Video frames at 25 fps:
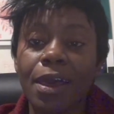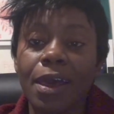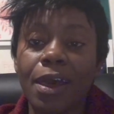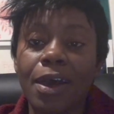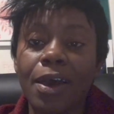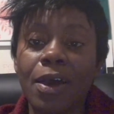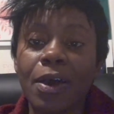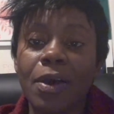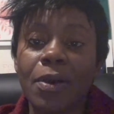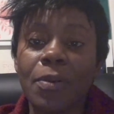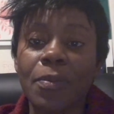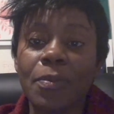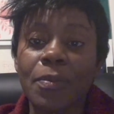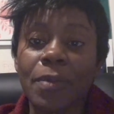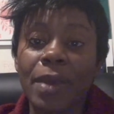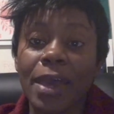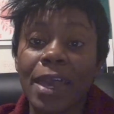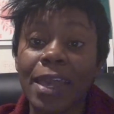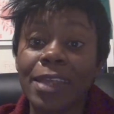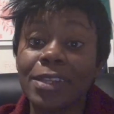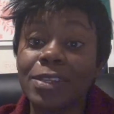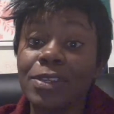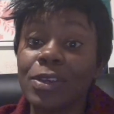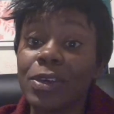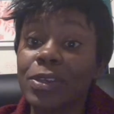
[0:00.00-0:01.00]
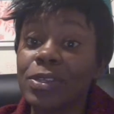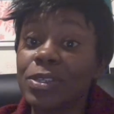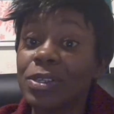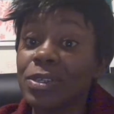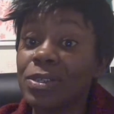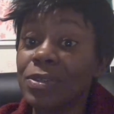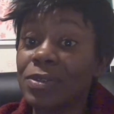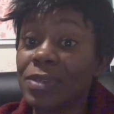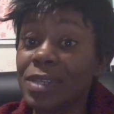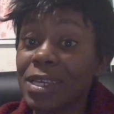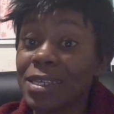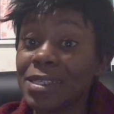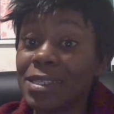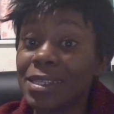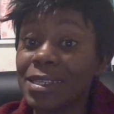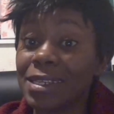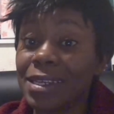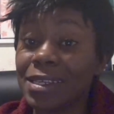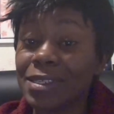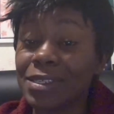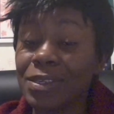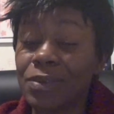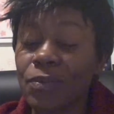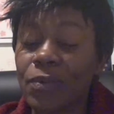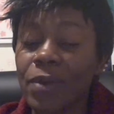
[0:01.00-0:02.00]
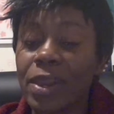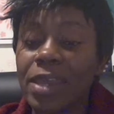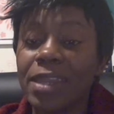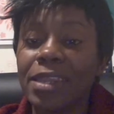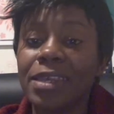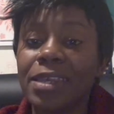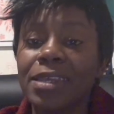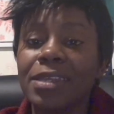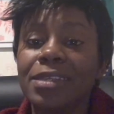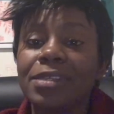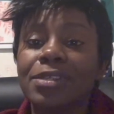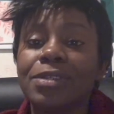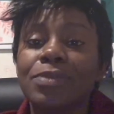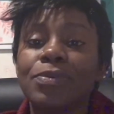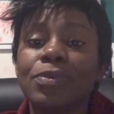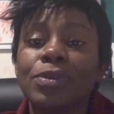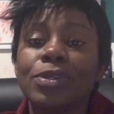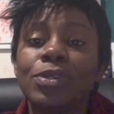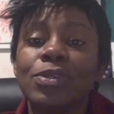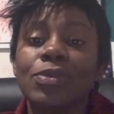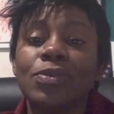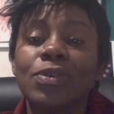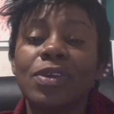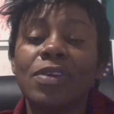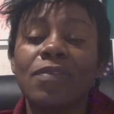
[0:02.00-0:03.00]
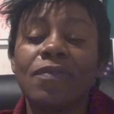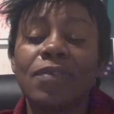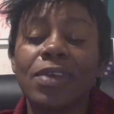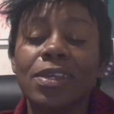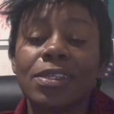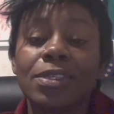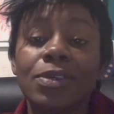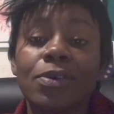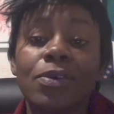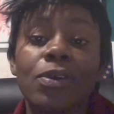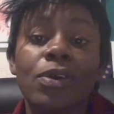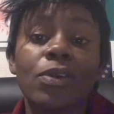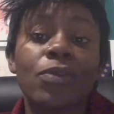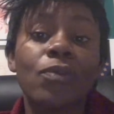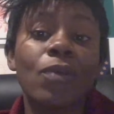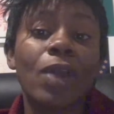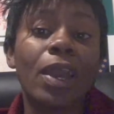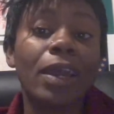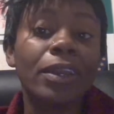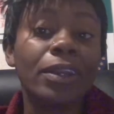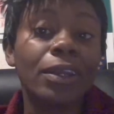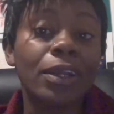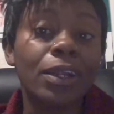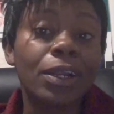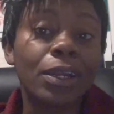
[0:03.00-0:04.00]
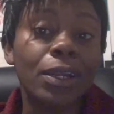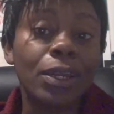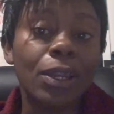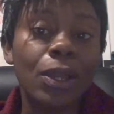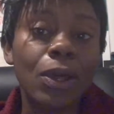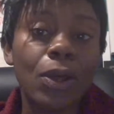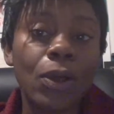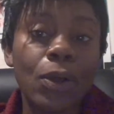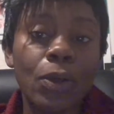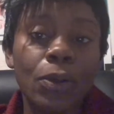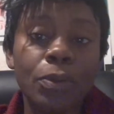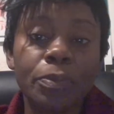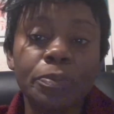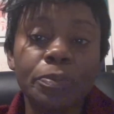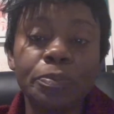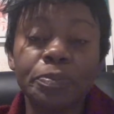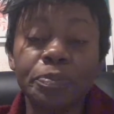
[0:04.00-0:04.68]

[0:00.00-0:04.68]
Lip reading: I also do destination weddings. We do events all around the globe,